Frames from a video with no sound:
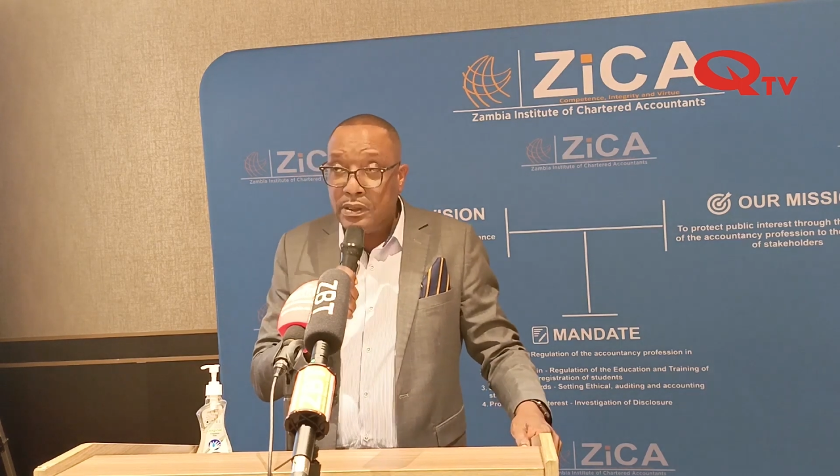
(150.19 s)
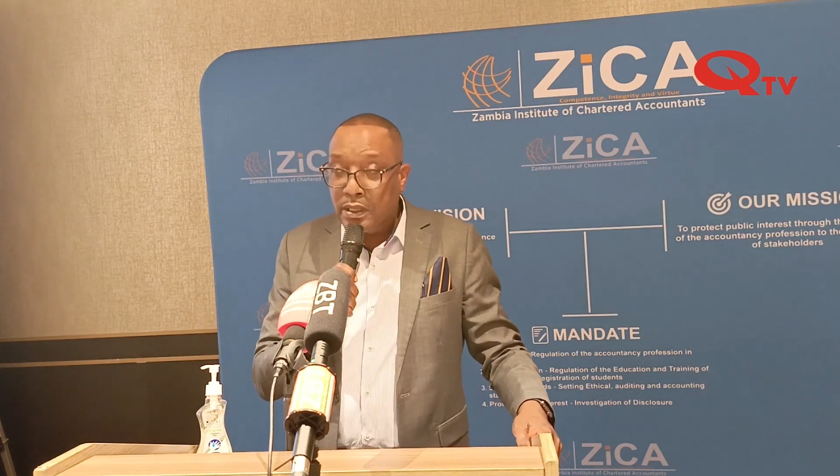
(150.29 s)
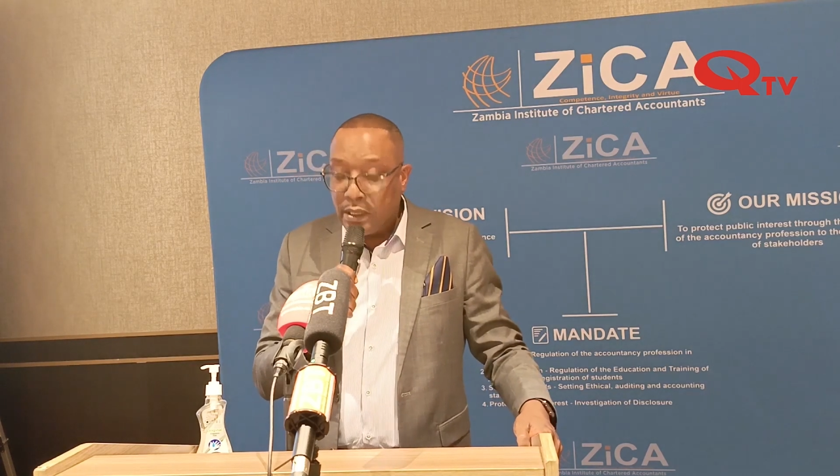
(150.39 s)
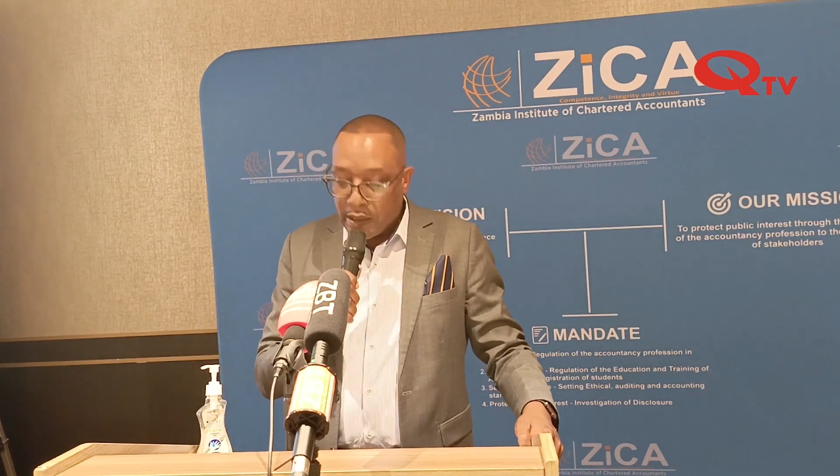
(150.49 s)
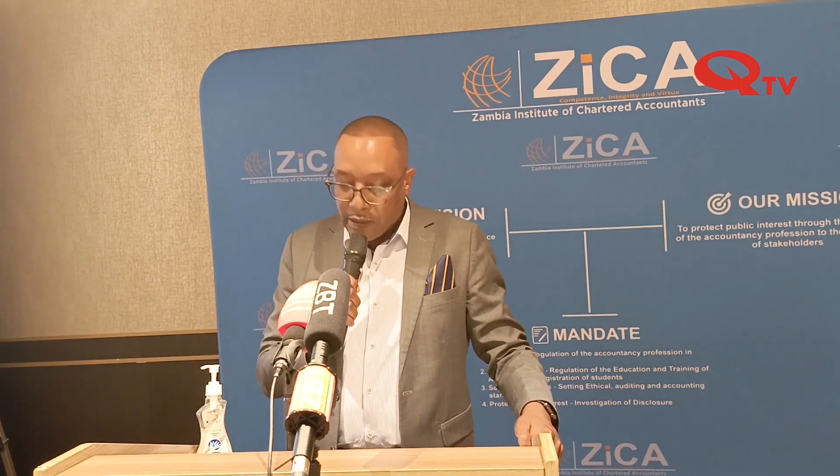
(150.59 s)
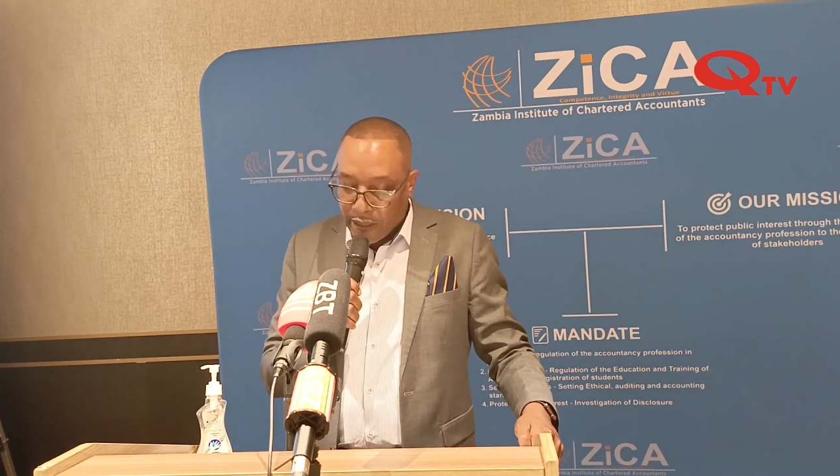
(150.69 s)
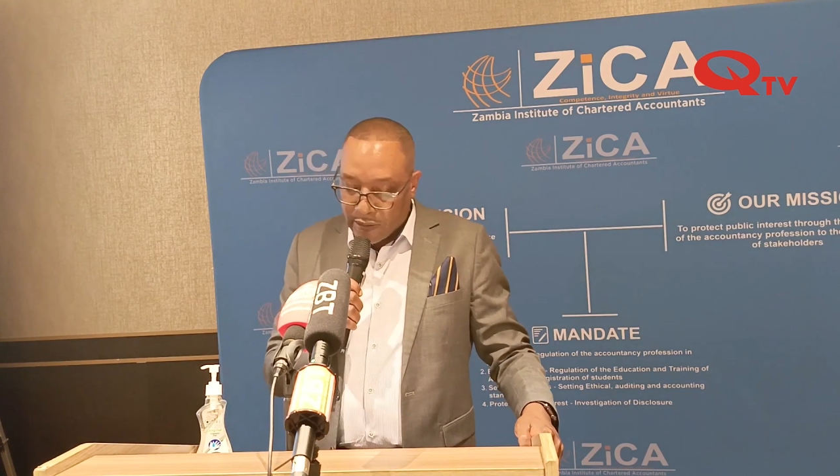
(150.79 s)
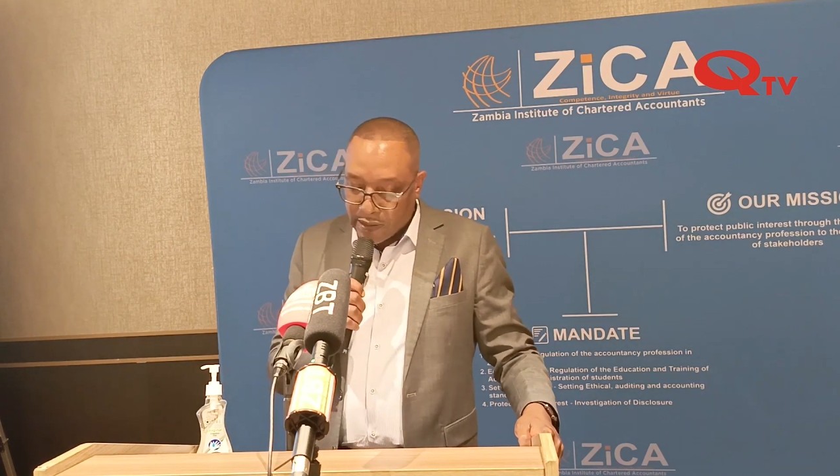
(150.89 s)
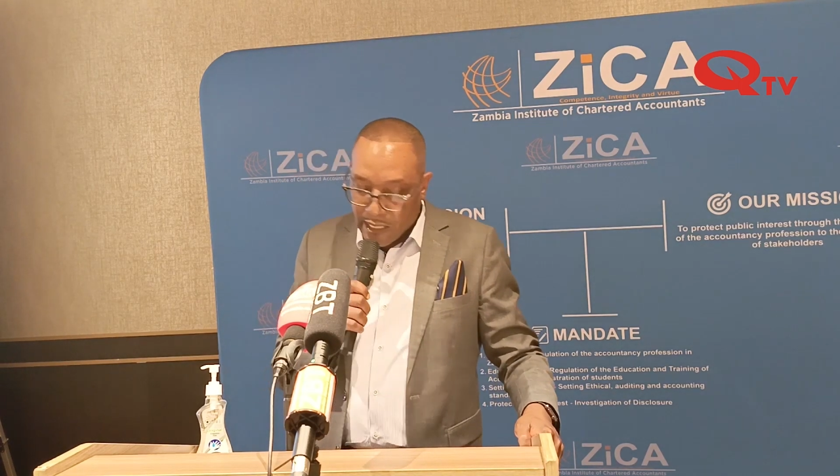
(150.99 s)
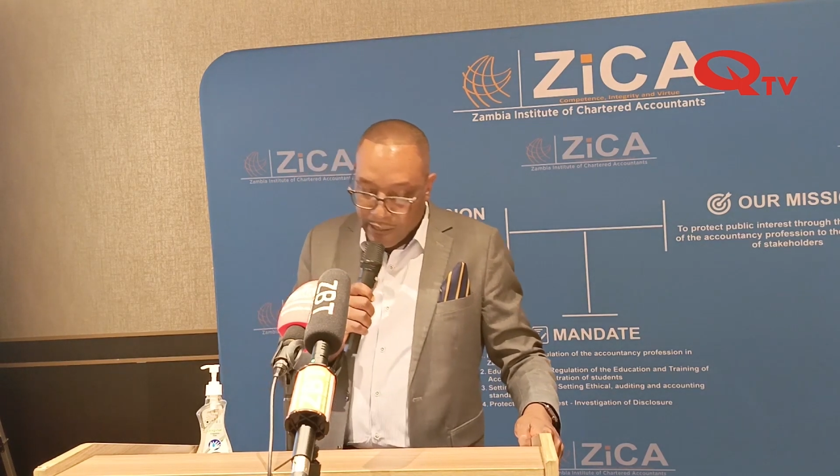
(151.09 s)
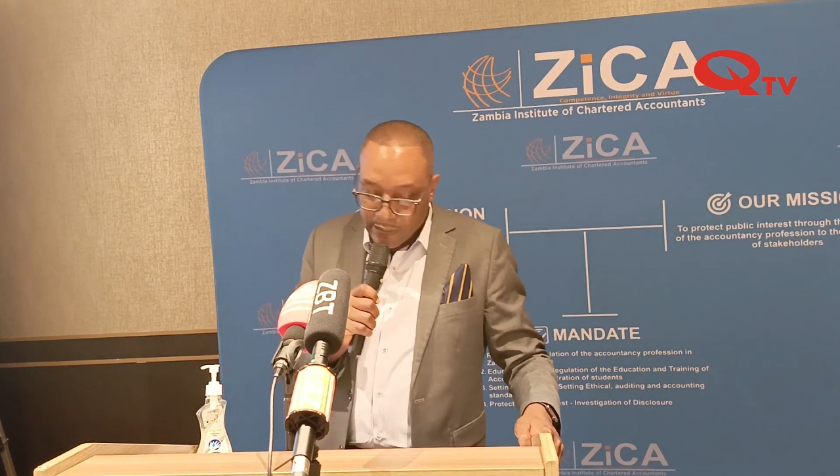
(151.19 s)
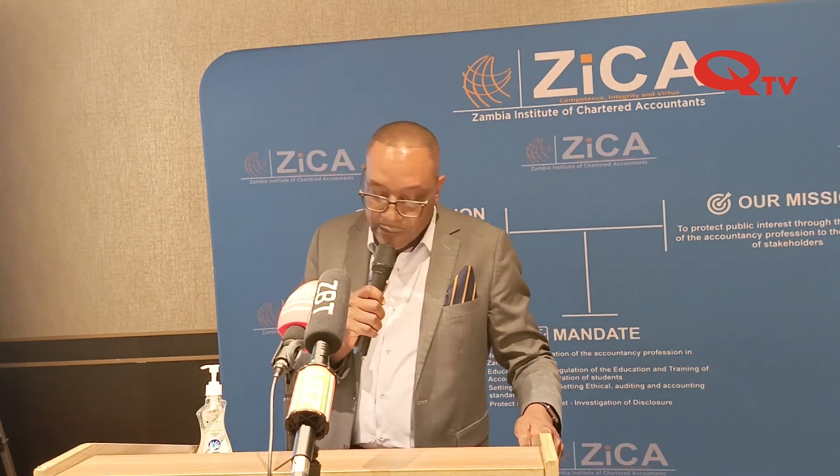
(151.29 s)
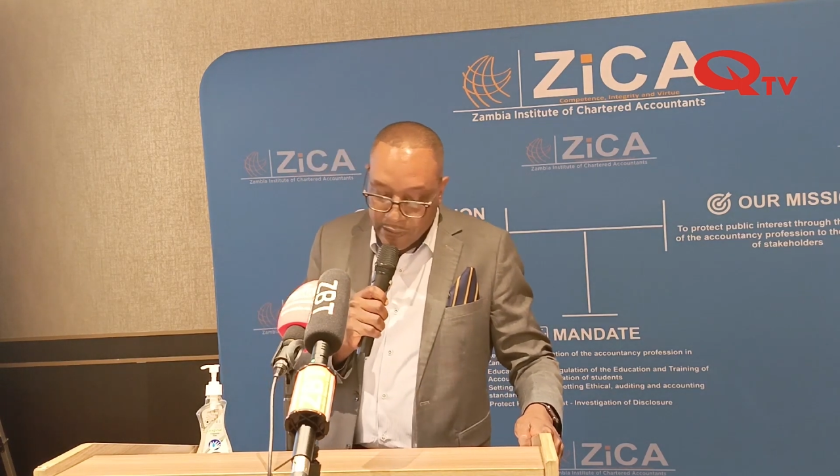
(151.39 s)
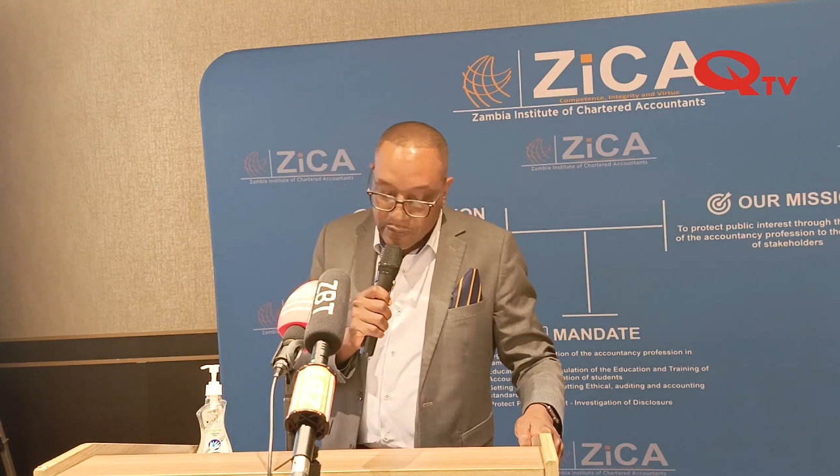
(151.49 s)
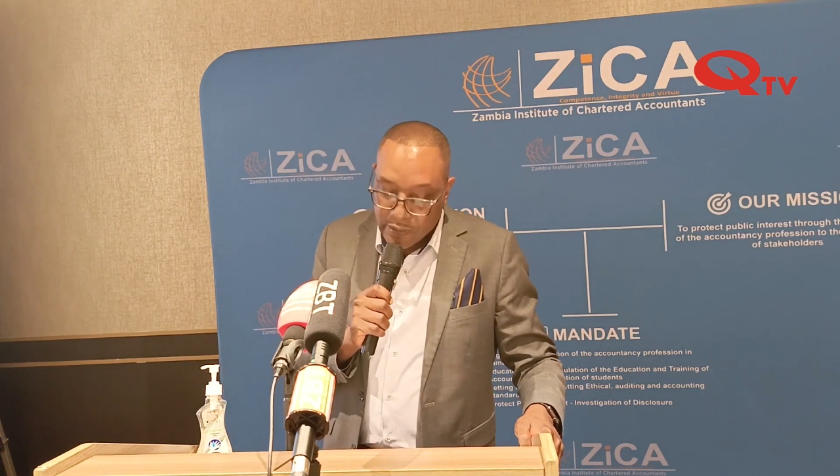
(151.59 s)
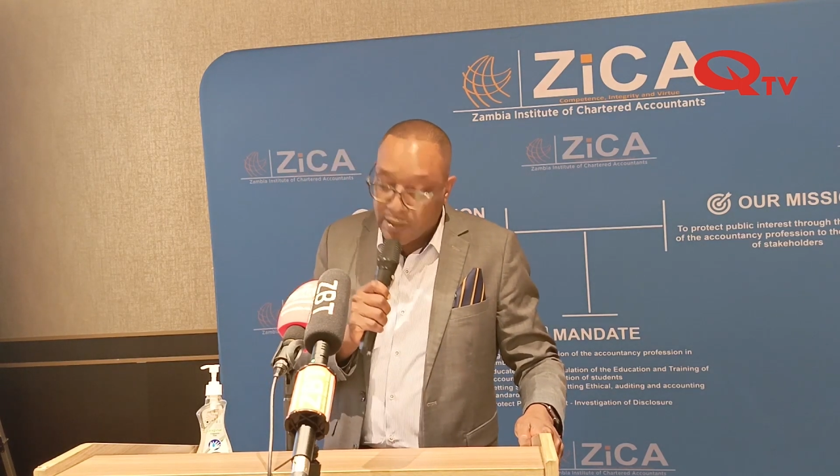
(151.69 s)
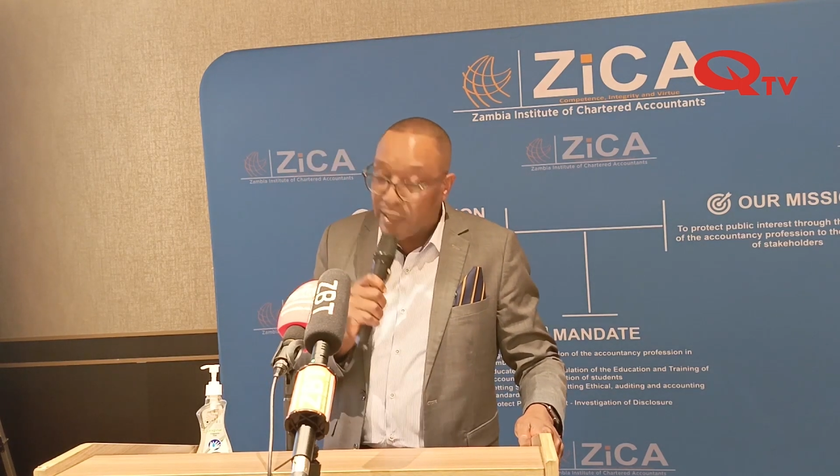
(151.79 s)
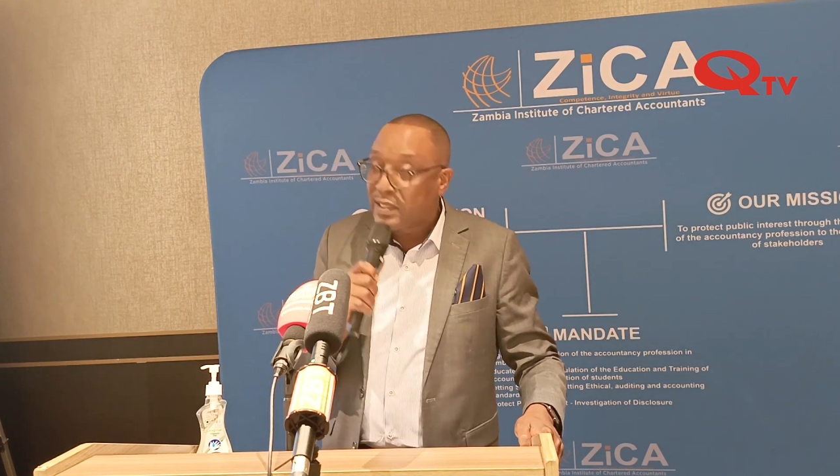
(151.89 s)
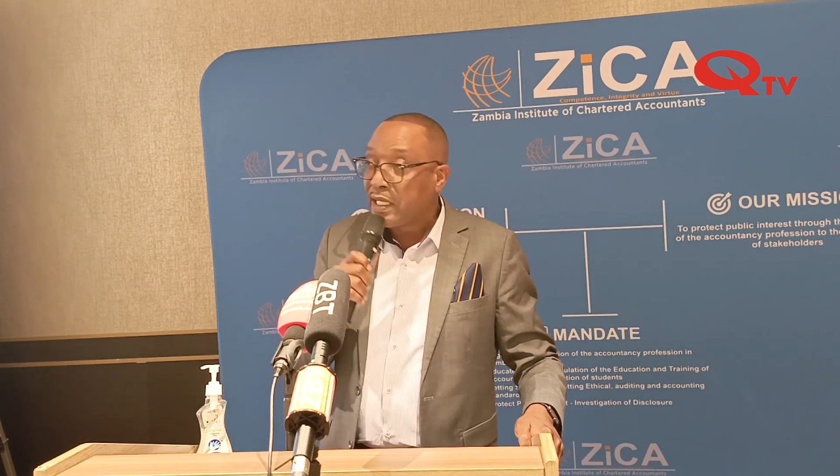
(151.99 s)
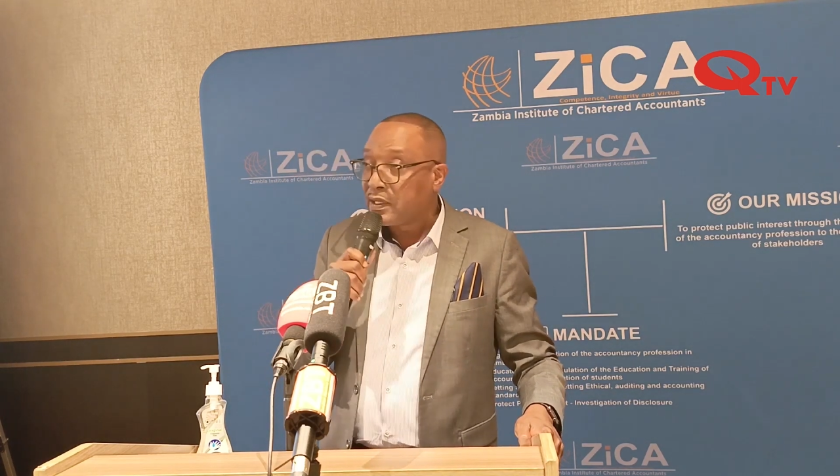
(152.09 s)
Yet studies
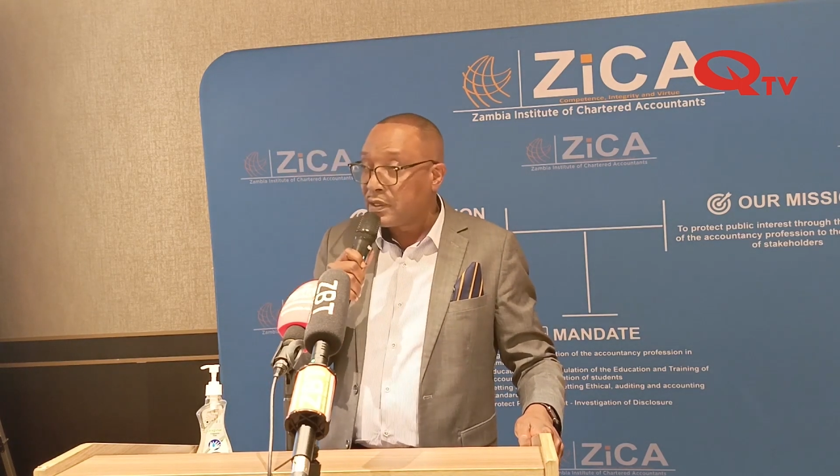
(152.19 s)
suggest